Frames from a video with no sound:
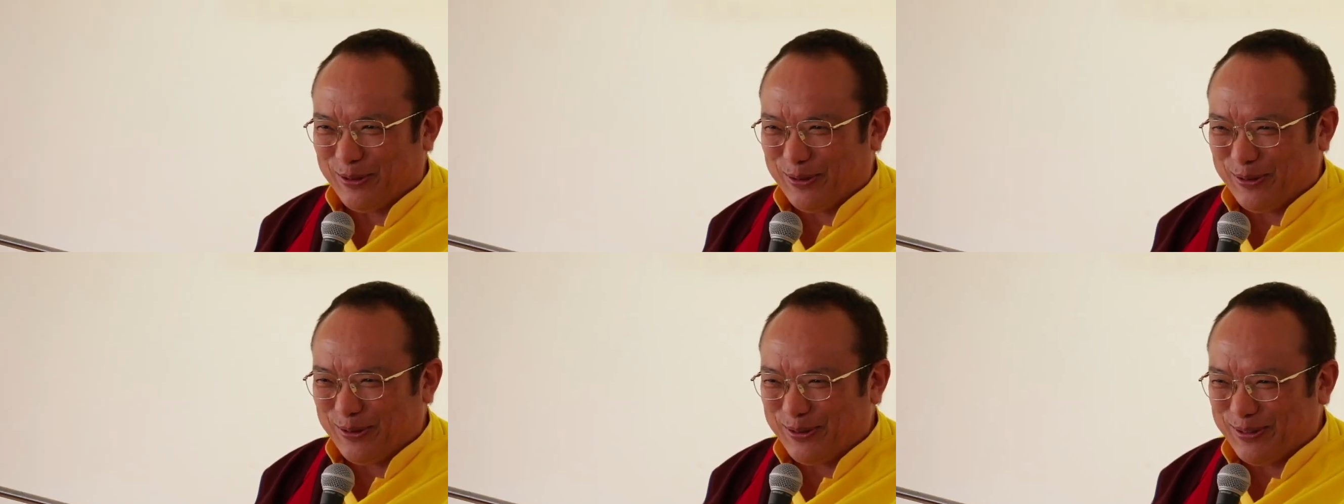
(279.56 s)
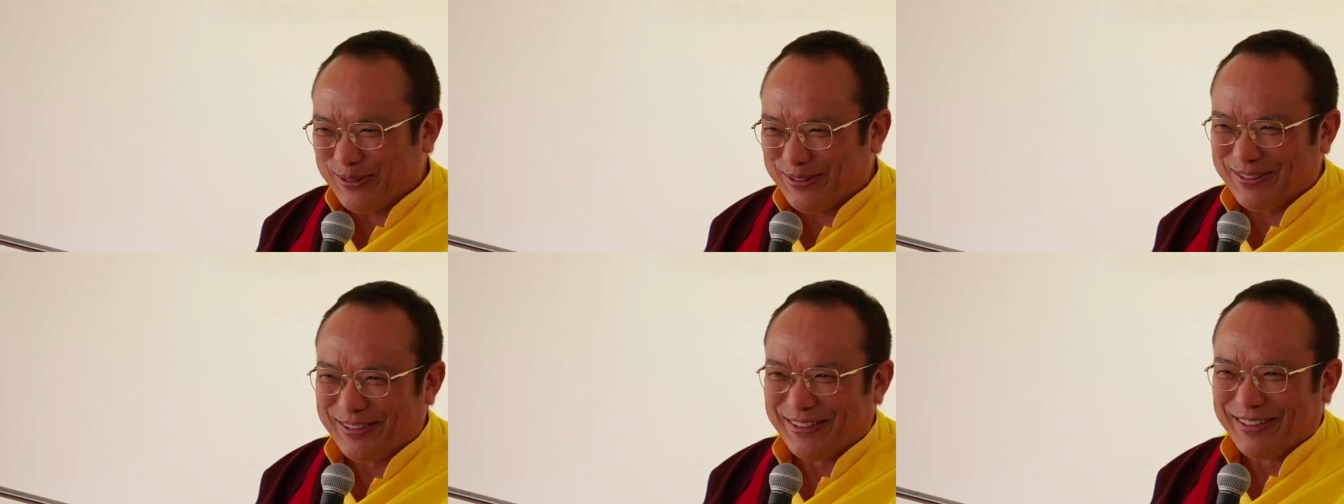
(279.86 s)
you know?
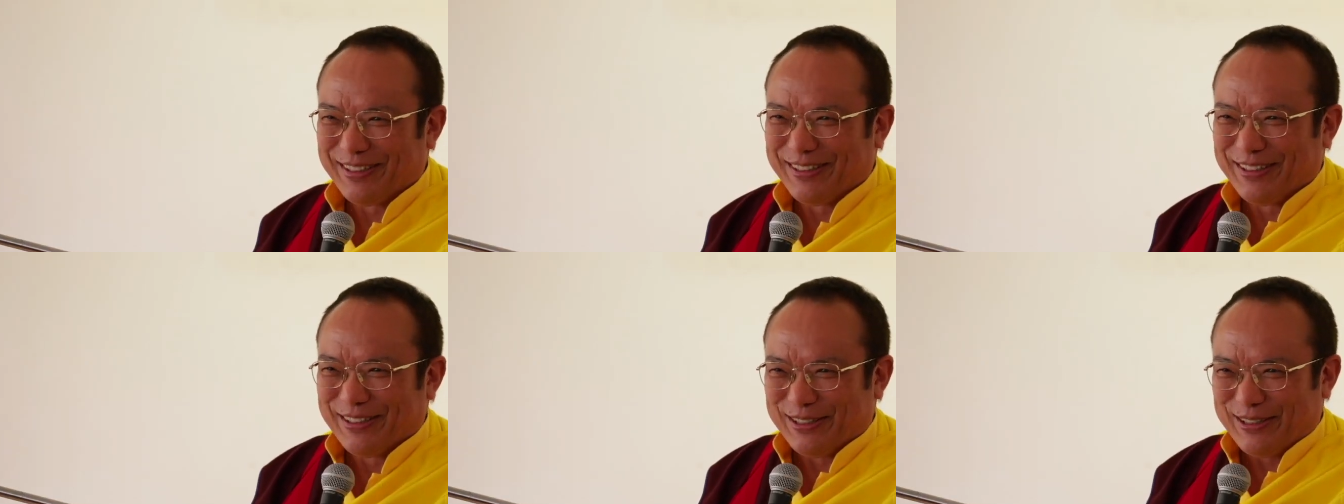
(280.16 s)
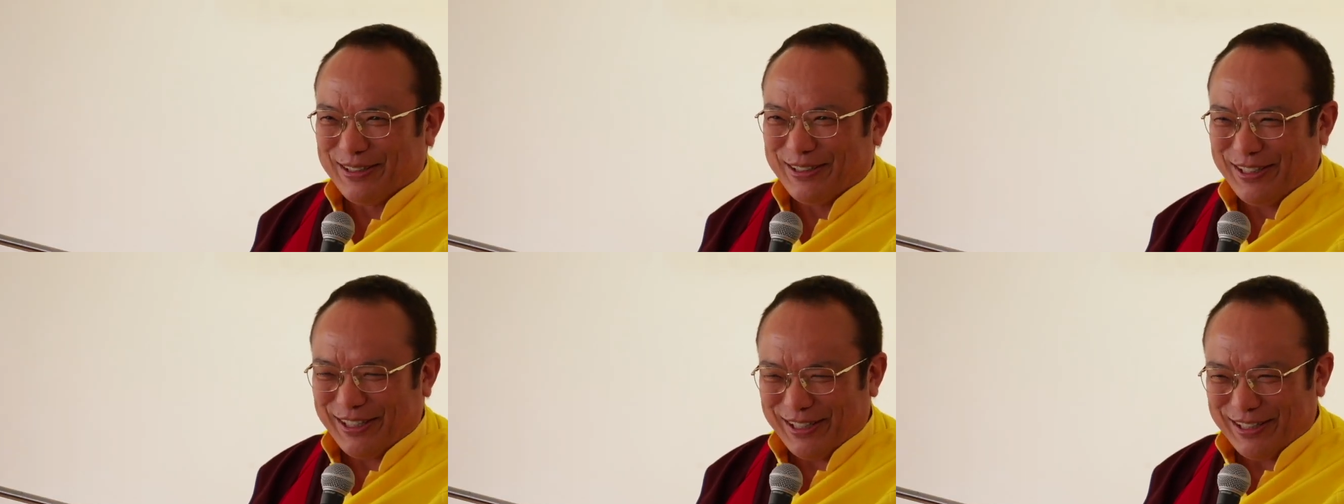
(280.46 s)

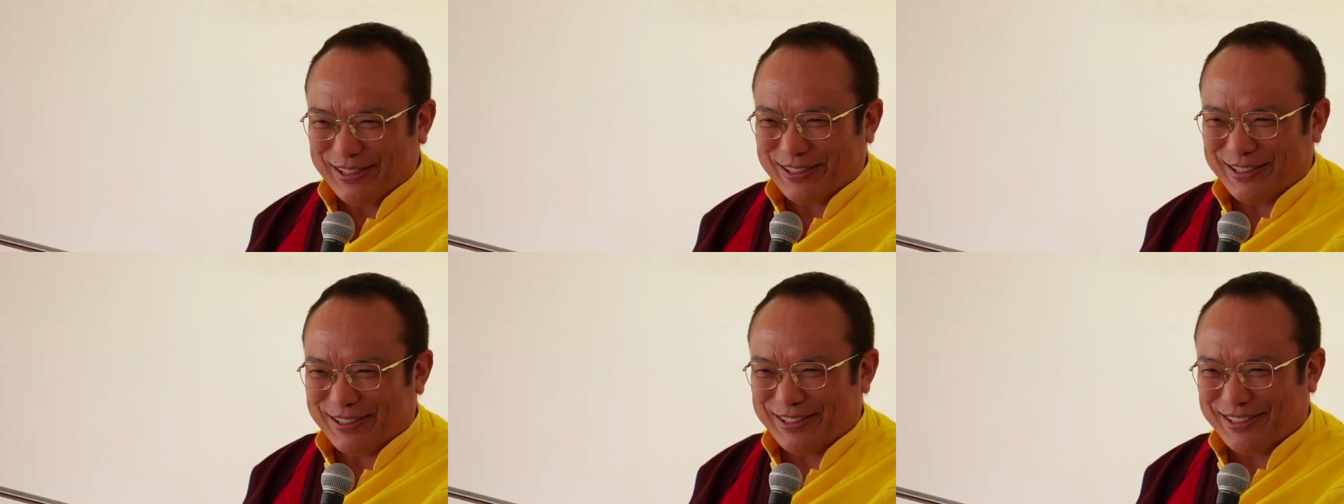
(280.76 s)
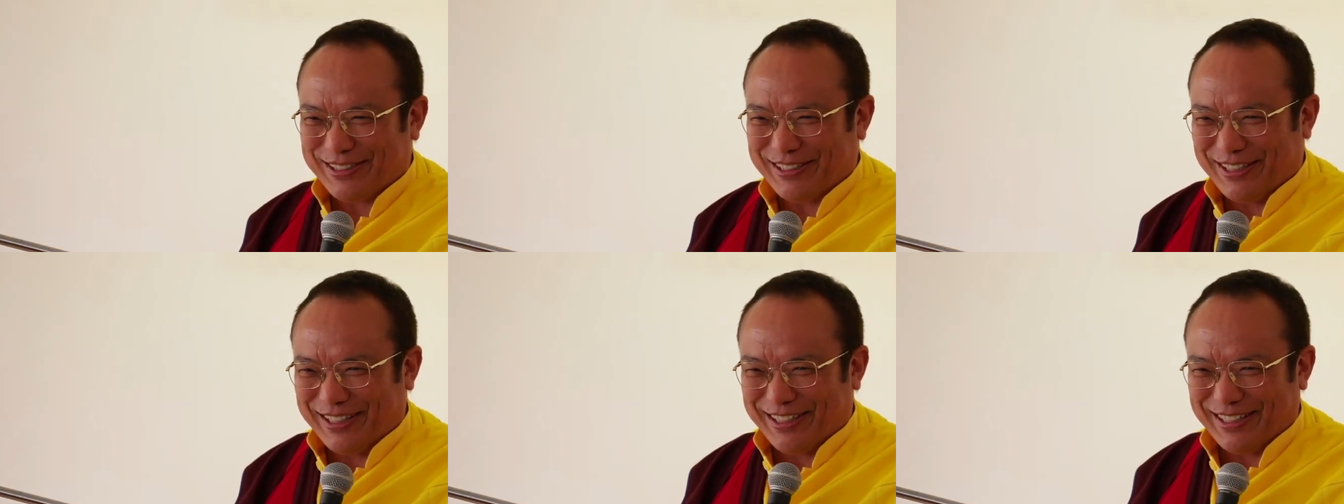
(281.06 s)
So
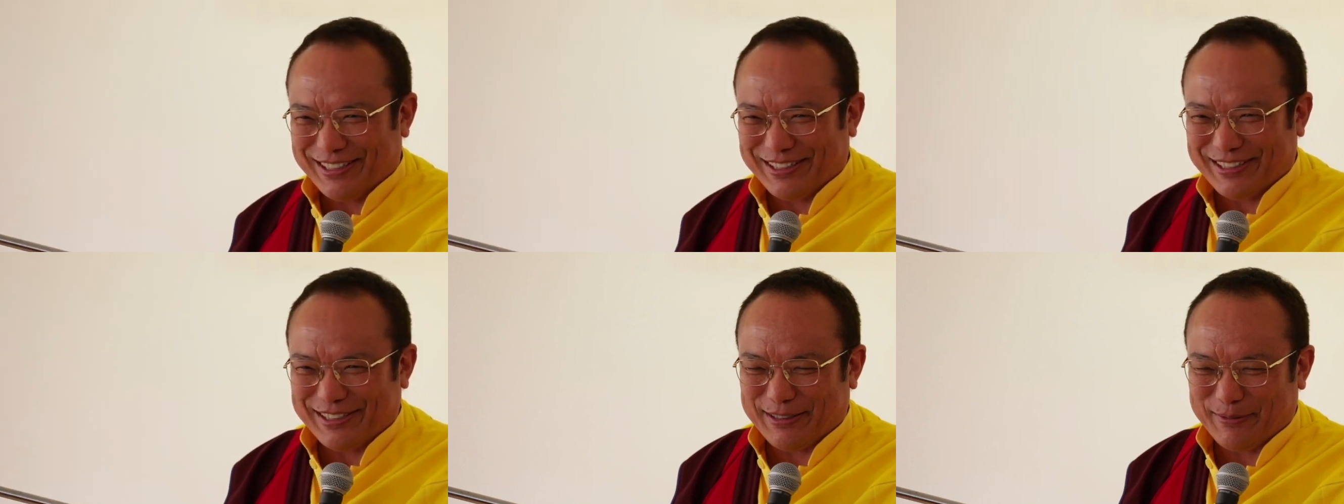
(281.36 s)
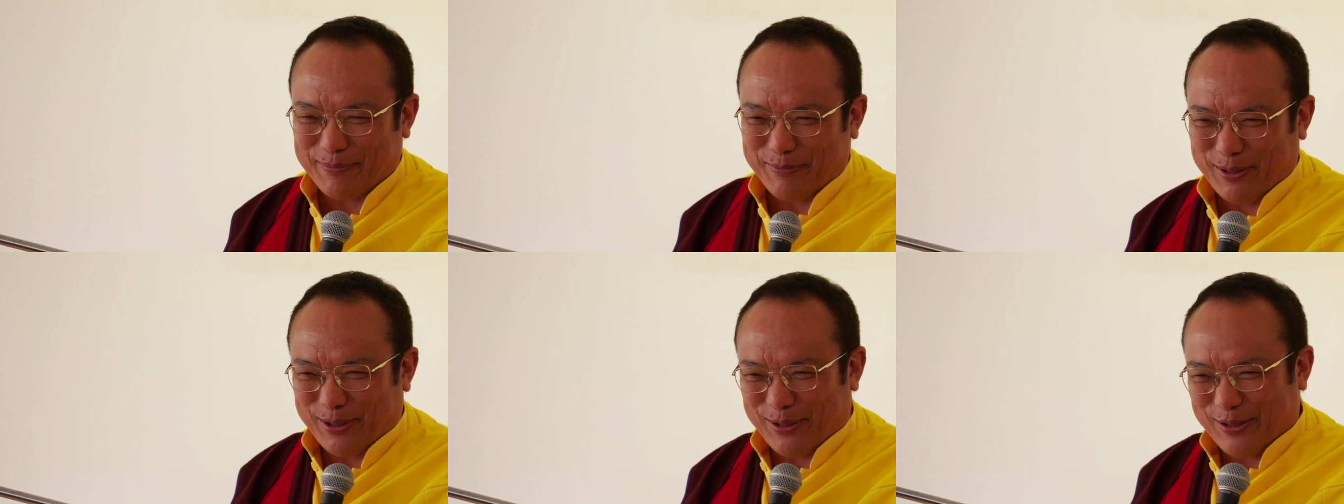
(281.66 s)

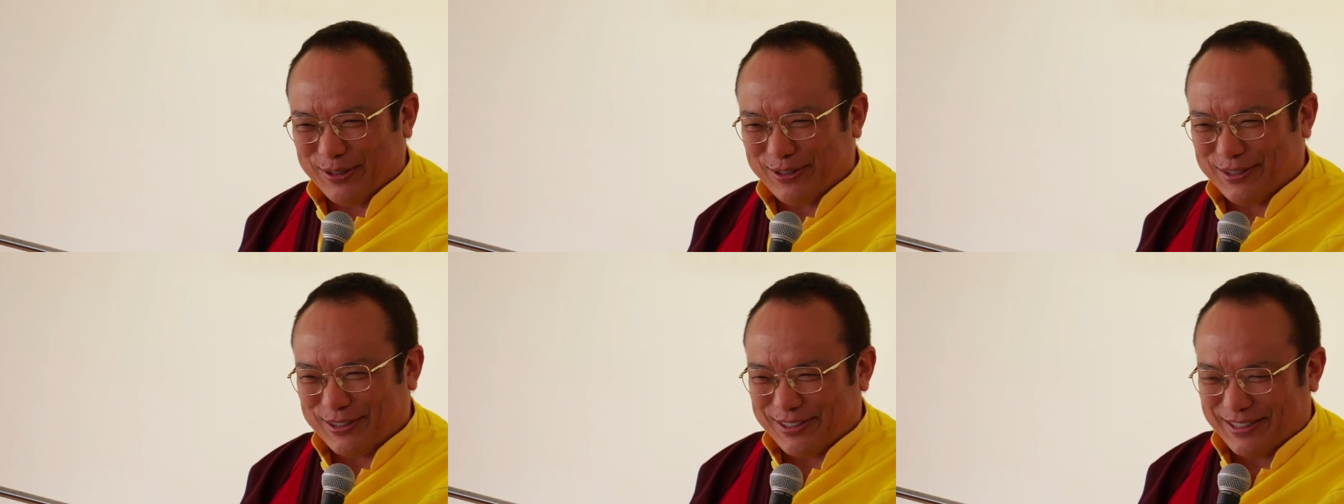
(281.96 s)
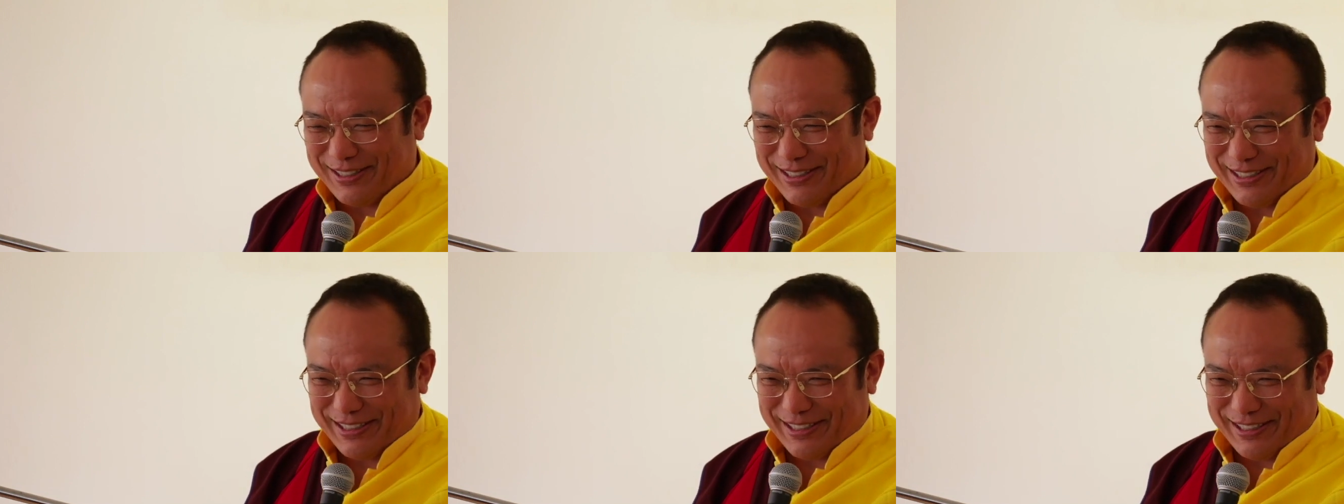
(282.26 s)
yes,
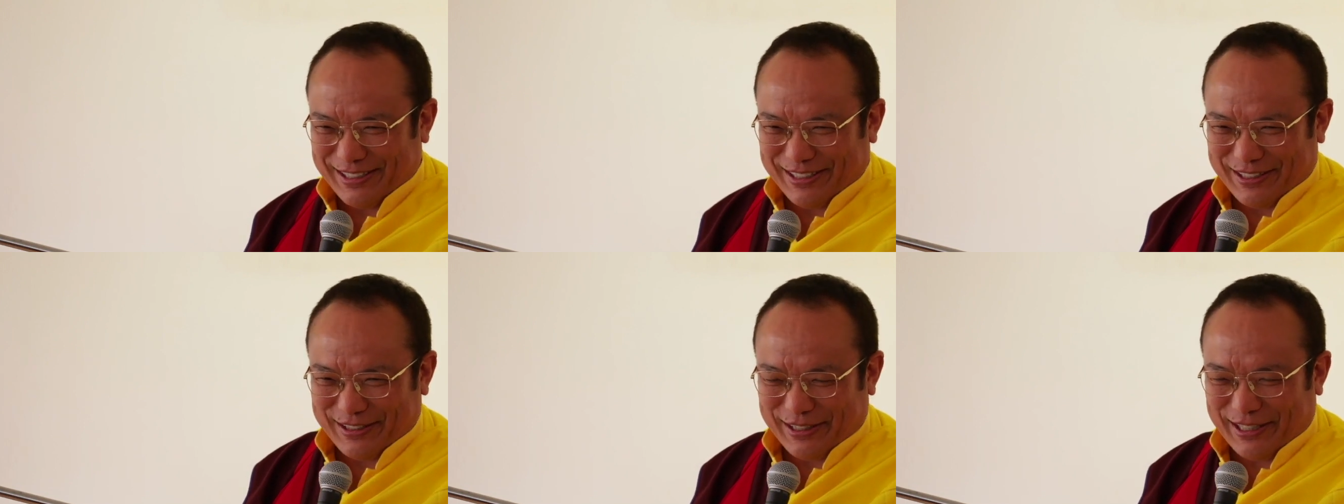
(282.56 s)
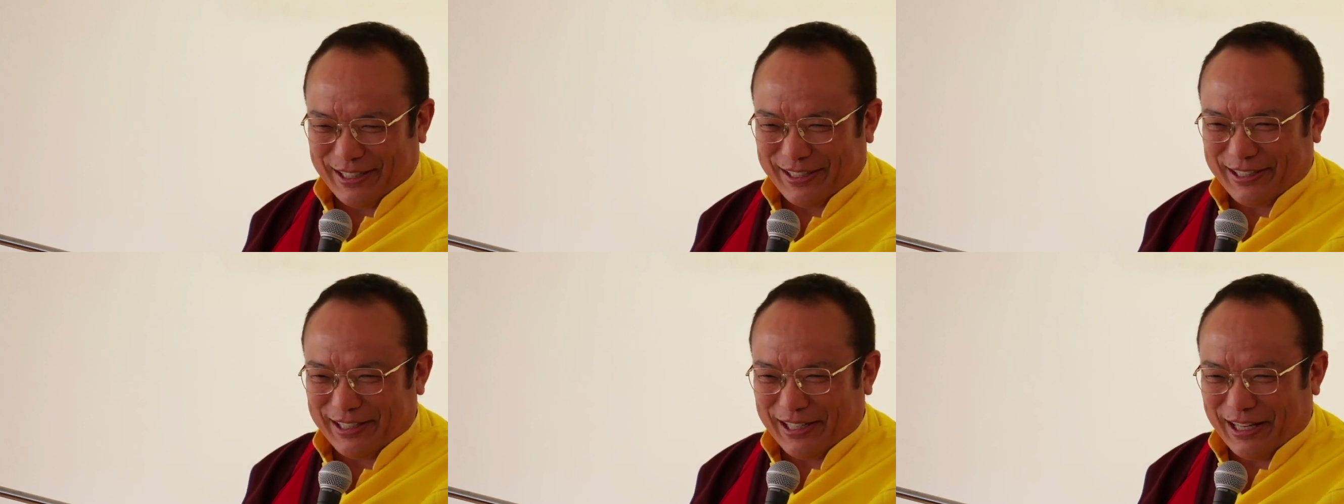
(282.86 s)
because
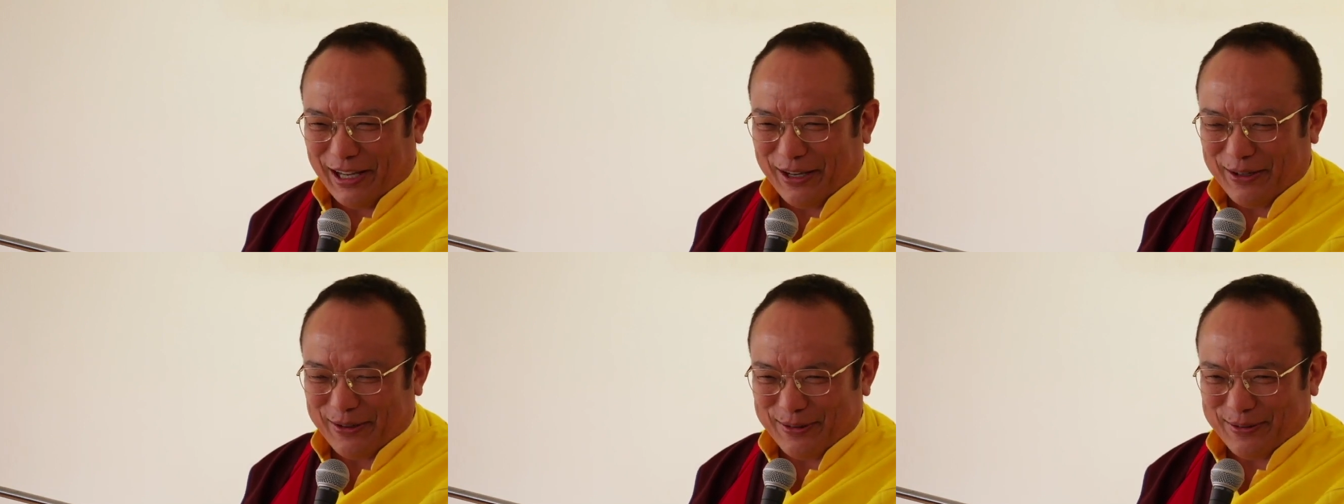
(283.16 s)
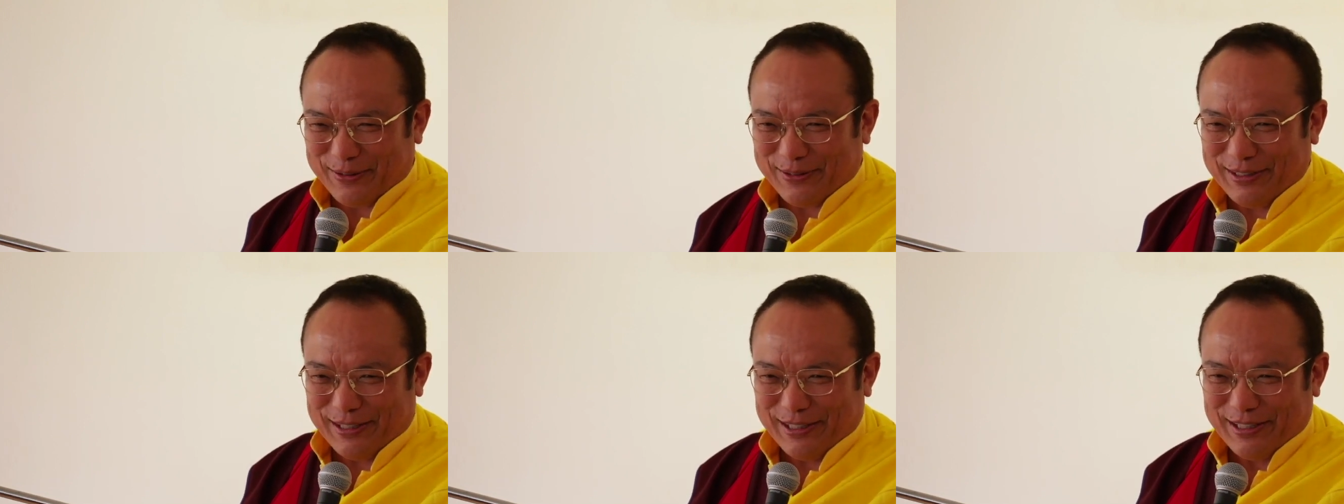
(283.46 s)
right
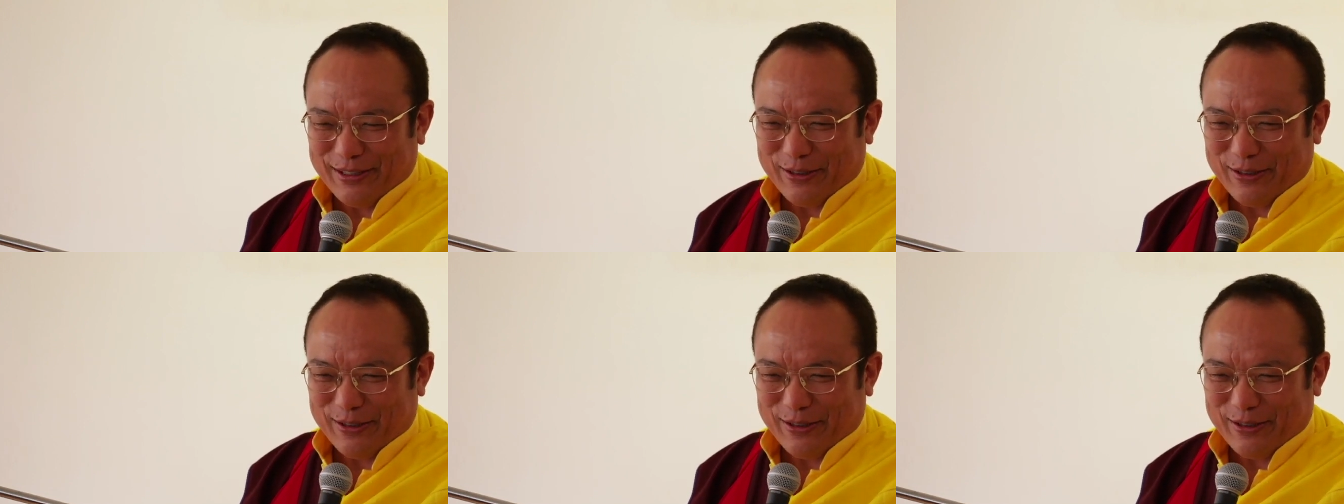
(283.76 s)
now,